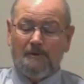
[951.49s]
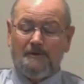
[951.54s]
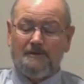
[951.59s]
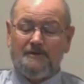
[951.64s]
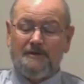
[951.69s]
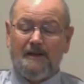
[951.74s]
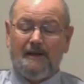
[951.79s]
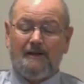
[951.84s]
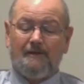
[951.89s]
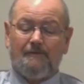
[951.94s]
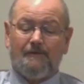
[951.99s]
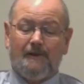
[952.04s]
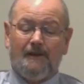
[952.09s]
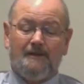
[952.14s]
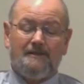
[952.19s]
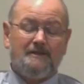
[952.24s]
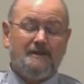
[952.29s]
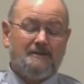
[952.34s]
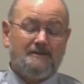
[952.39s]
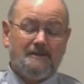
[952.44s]
the
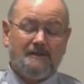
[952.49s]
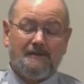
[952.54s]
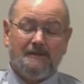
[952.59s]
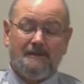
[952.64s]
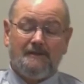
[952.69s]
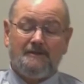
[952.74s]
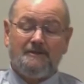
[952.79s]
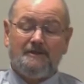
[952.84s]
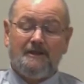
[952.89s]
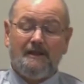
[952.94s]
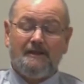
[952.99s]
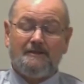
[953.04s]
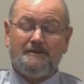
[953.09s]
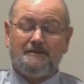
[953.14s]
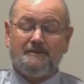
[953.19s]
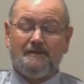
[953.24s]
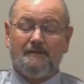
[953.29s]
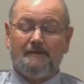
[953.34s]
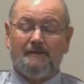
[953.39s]
sacrifice as he then takes